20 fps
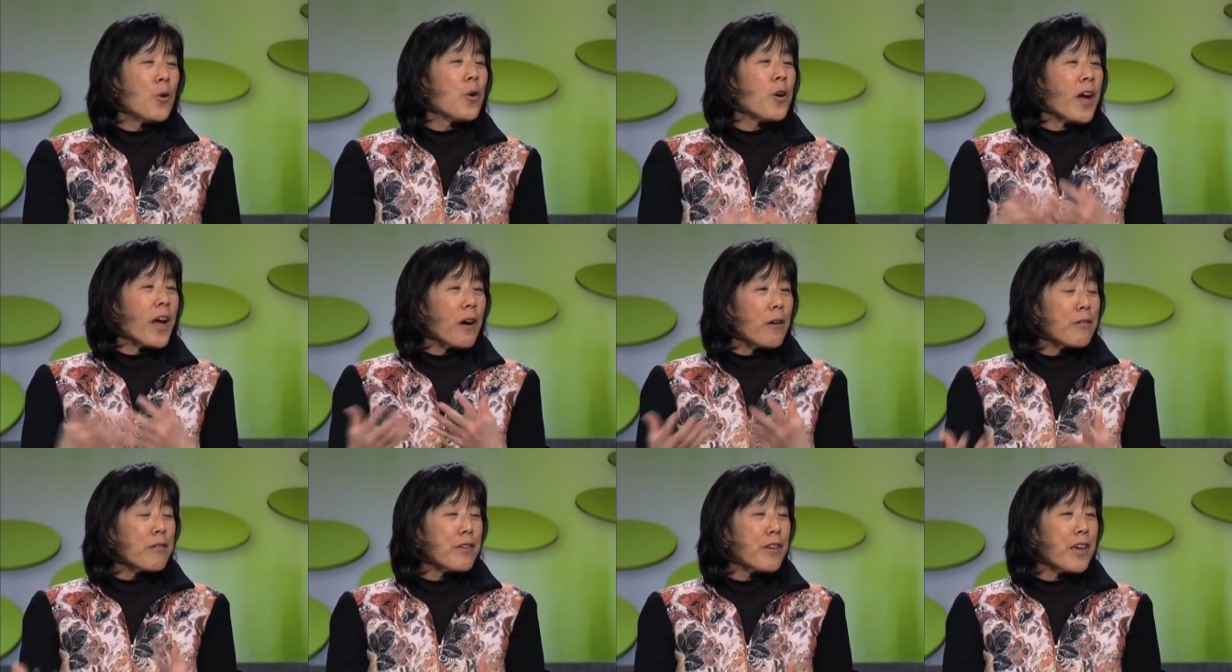or
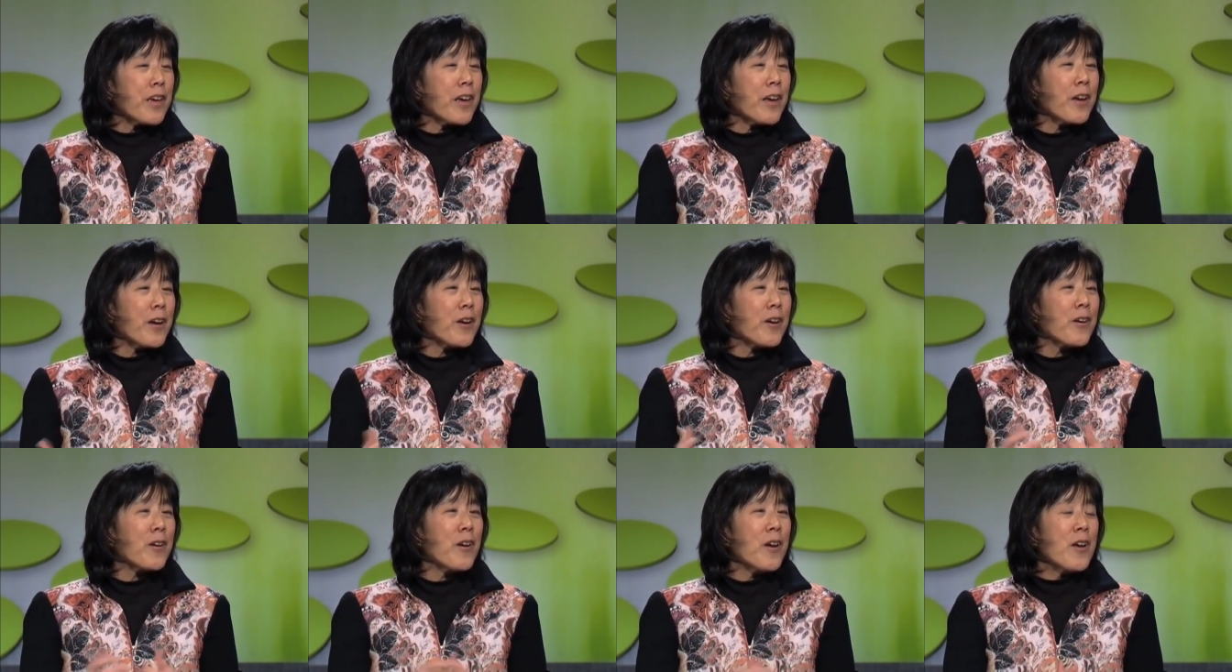
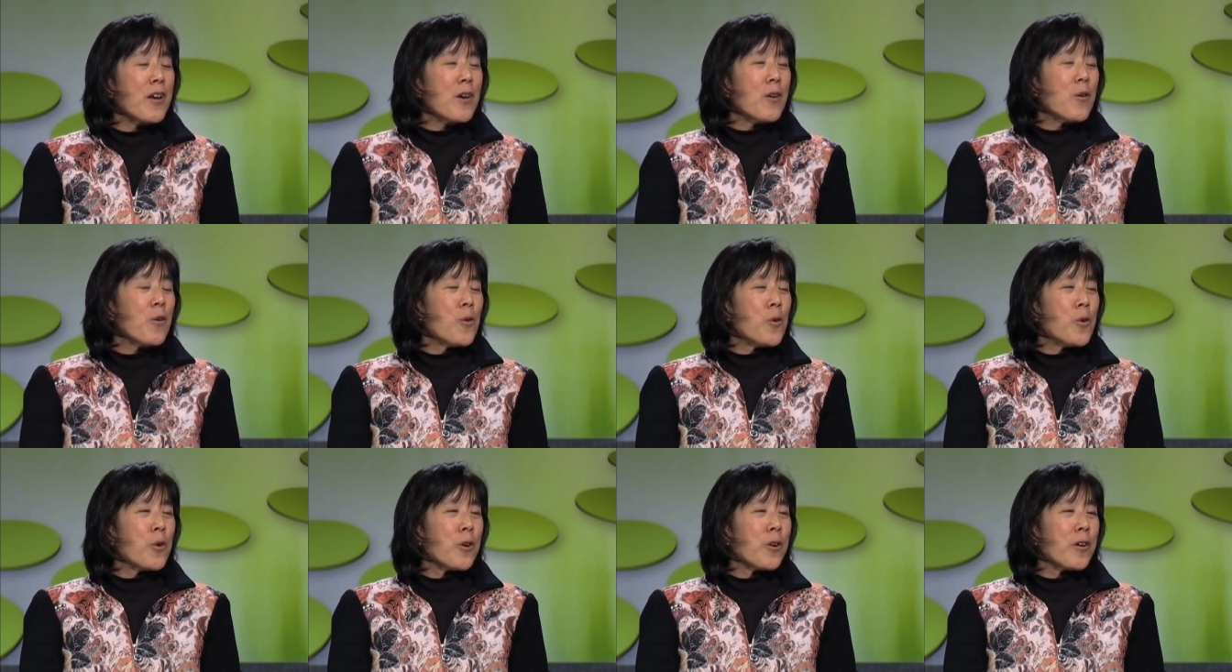healthcare
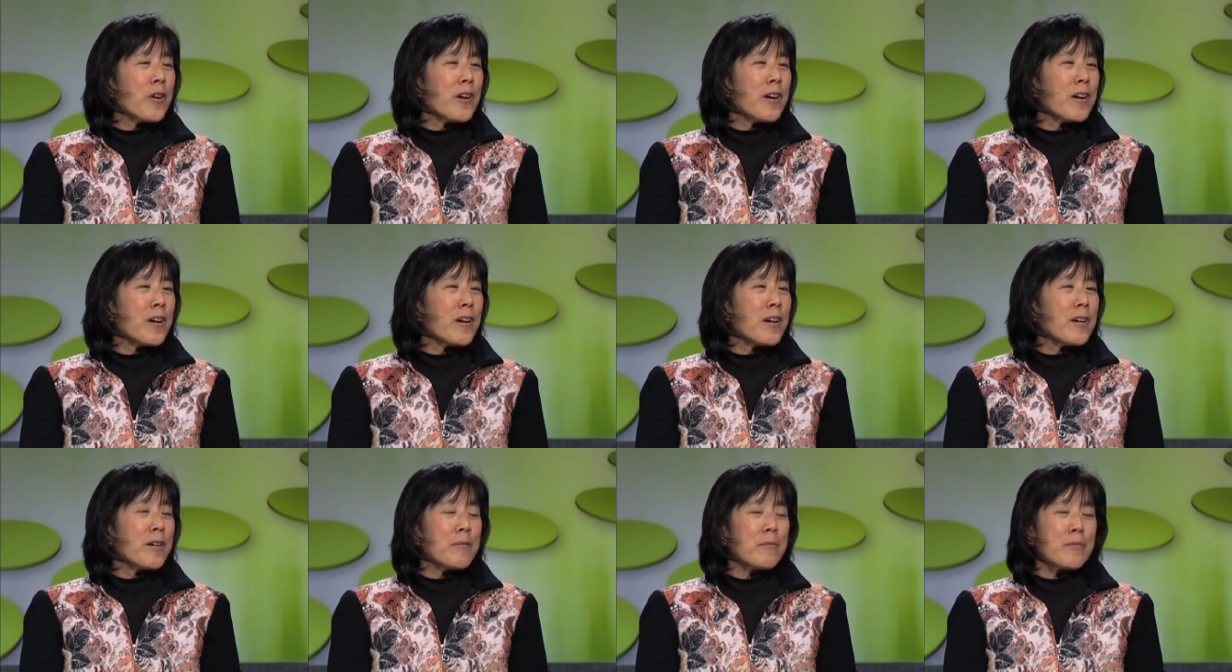or
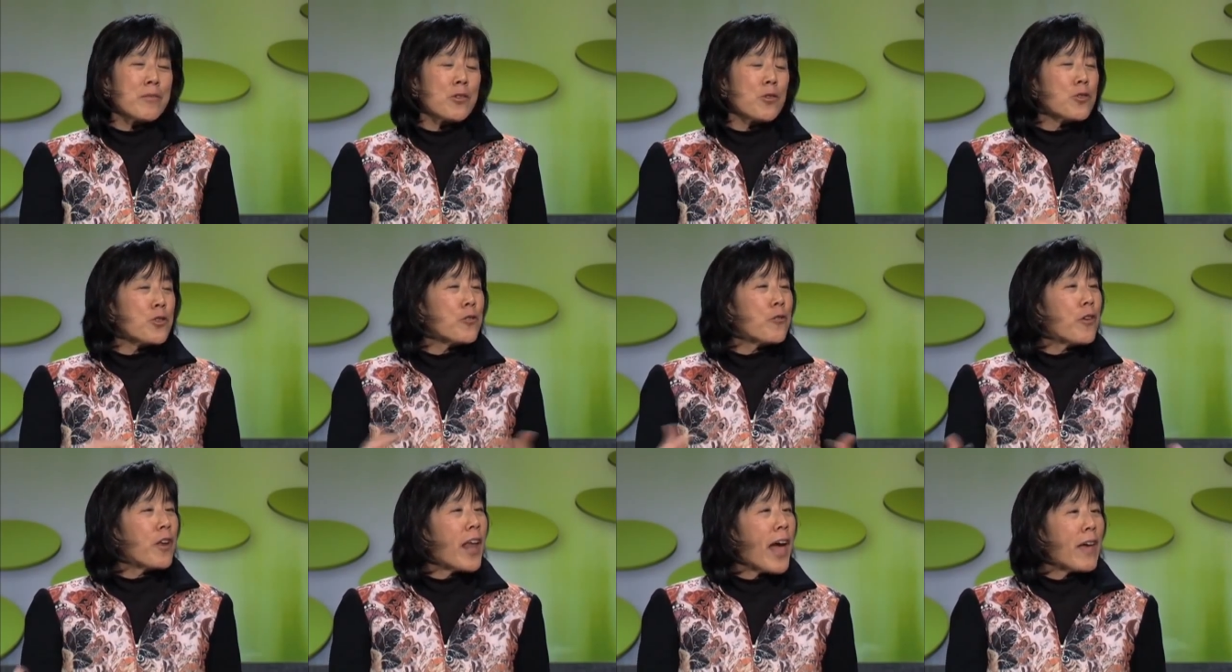um,
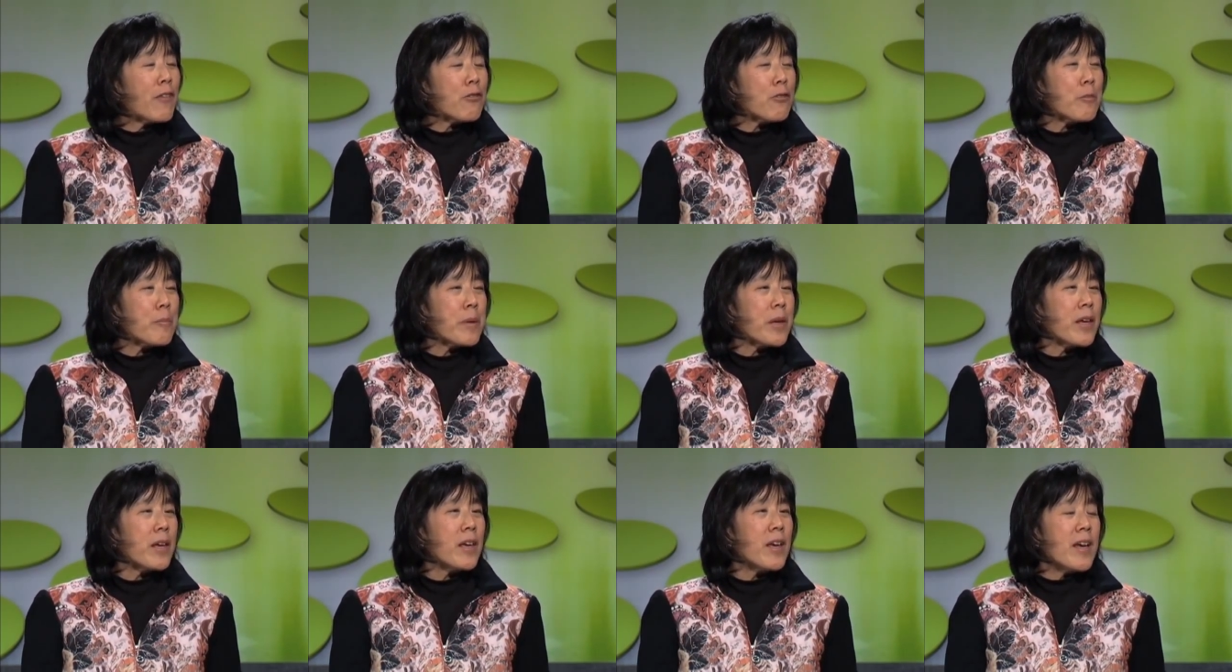social
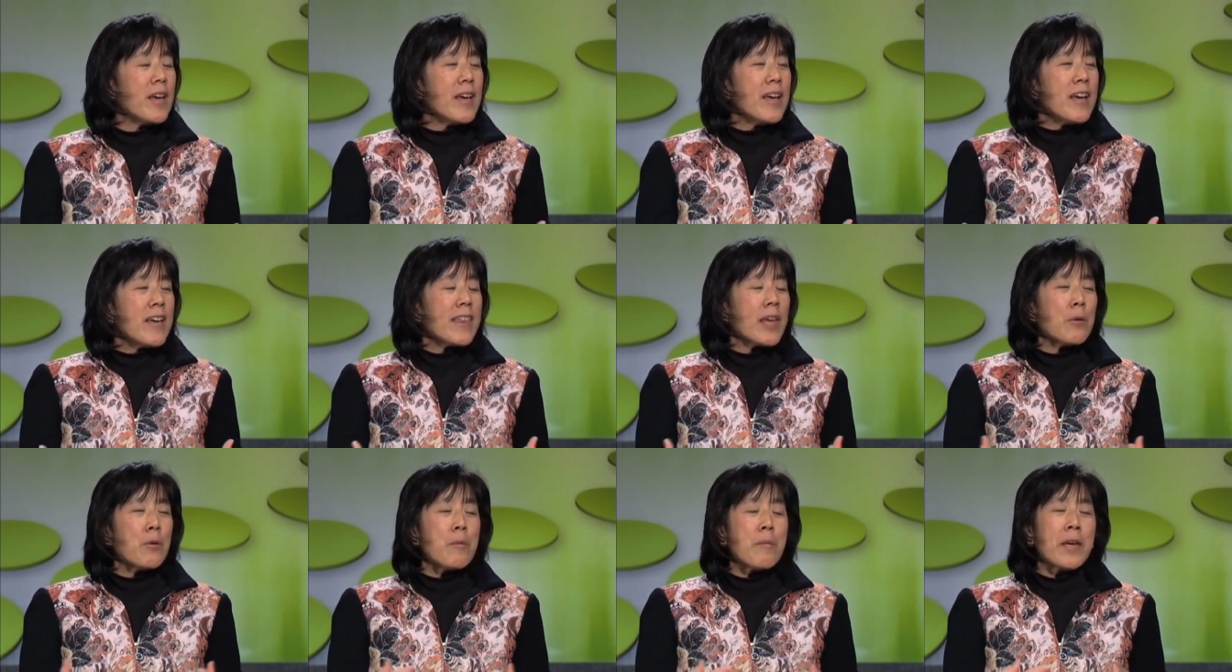philanthropy,
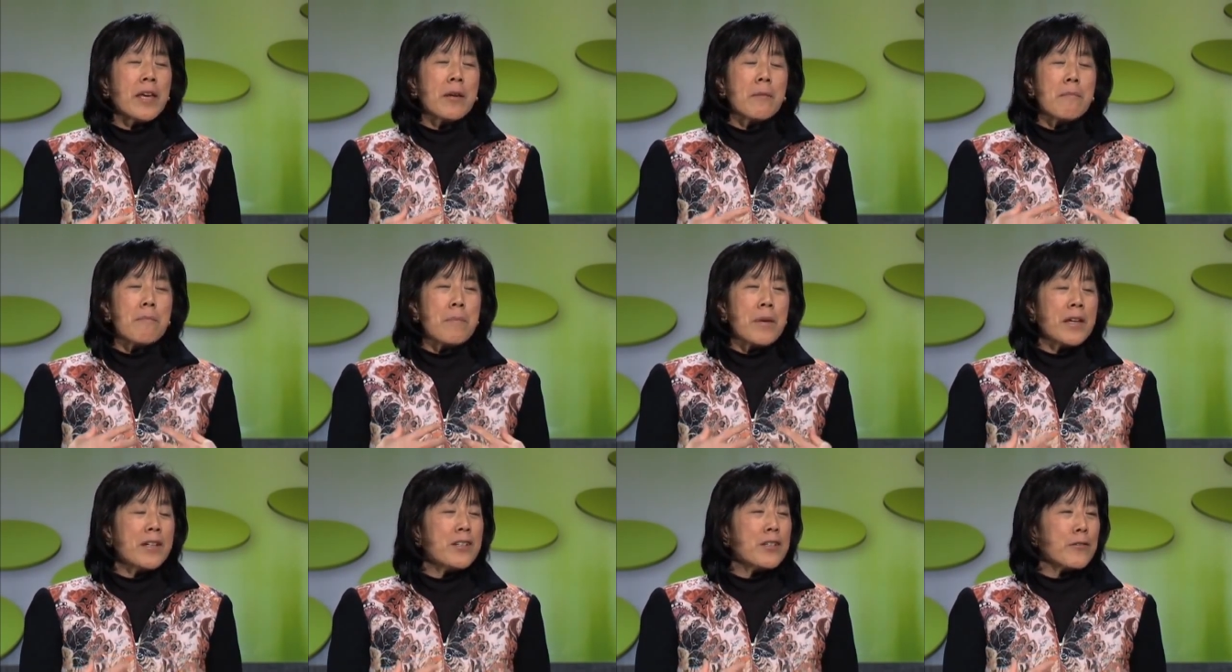that will make a
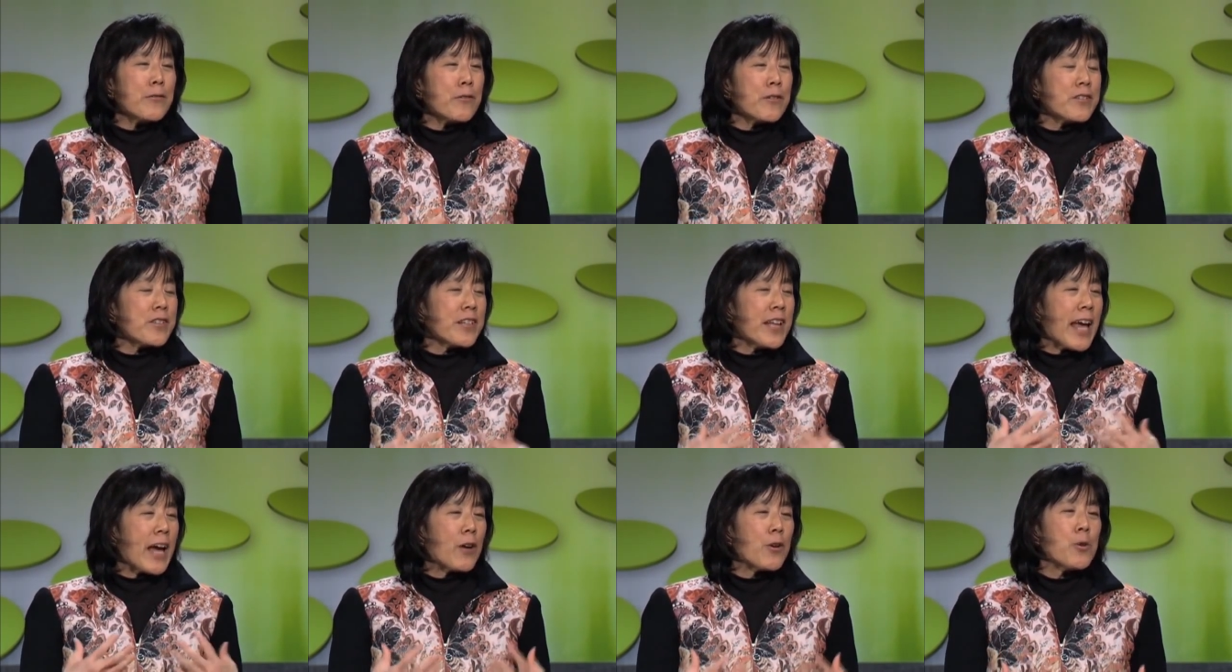big difference
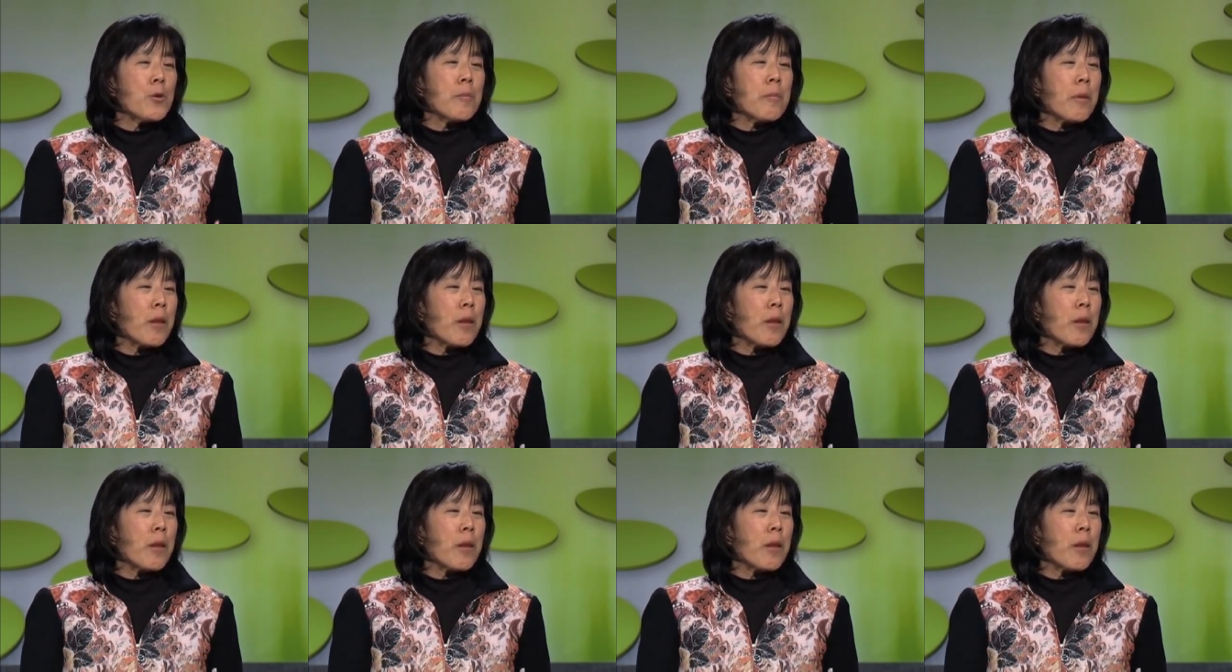in how you